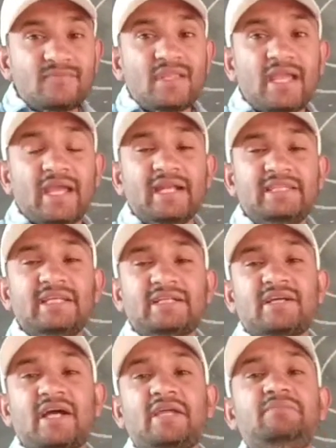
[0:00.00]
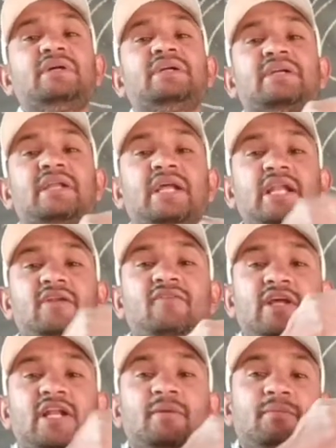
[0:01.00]
At the time the drill
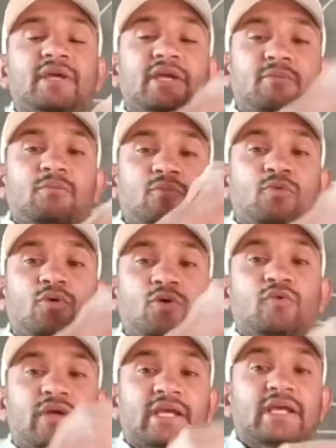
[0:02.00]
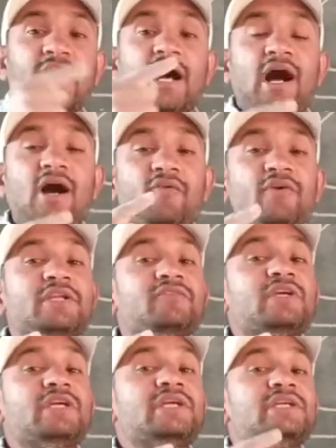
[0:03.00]
will be moving. How it
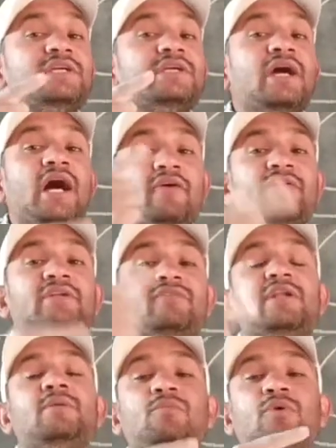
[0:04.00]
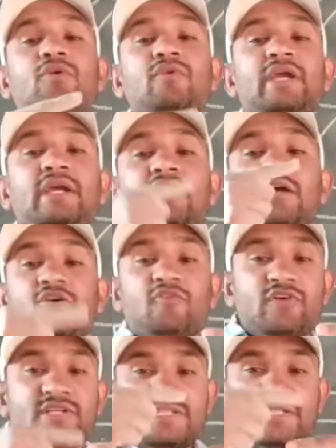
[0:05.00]
will moving?
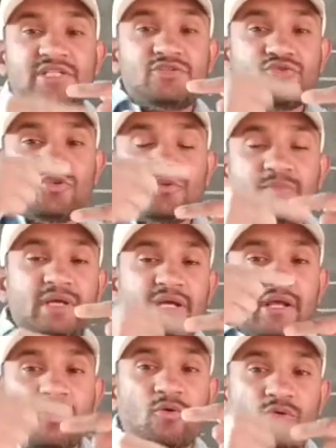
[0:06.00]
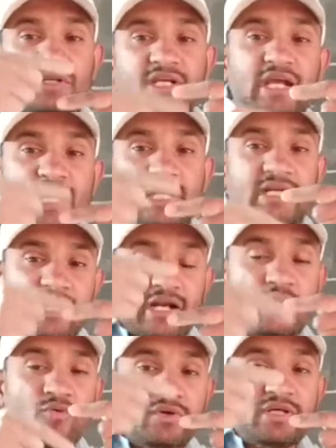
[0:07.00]
First it should be rotate
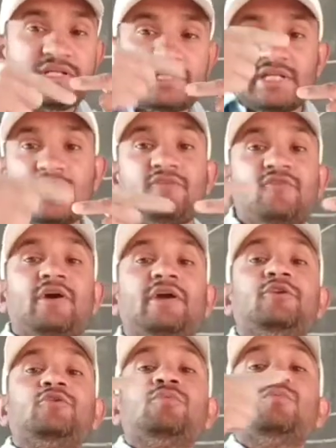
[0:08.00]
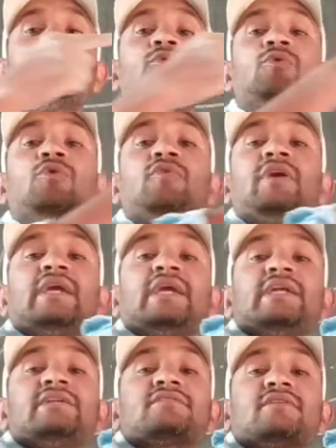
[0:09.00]
around itself and moving
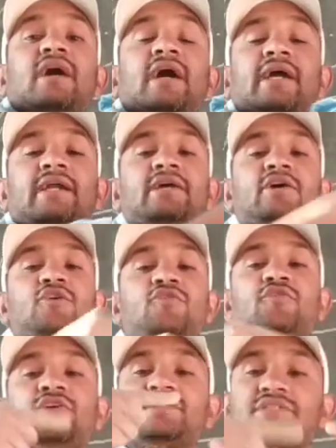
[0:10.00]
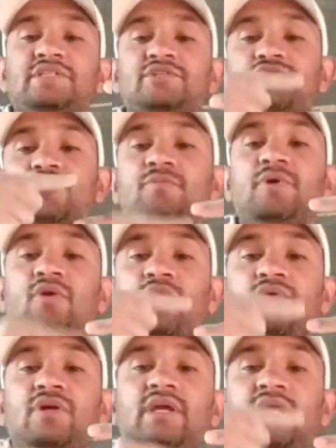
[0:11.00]
inside. First it should be
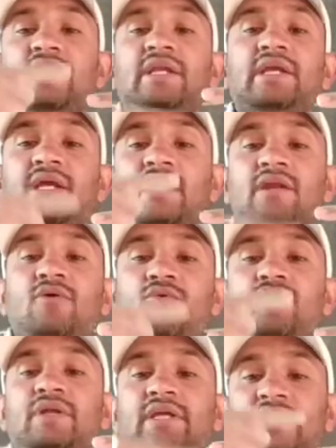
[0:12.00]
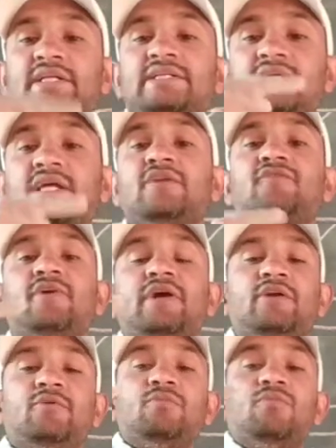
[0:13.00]
rotating around itself
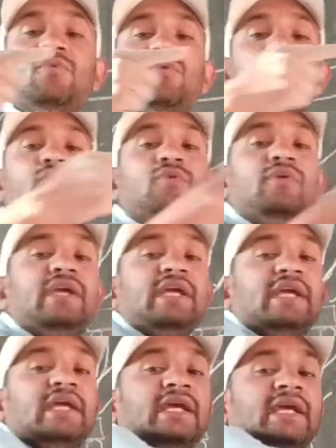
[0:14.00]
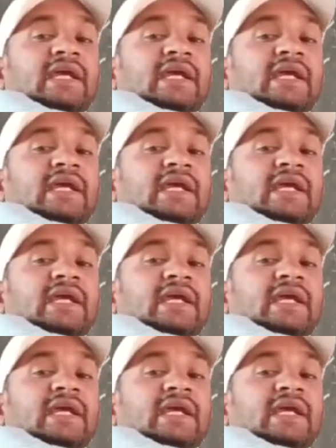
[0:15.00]
and moving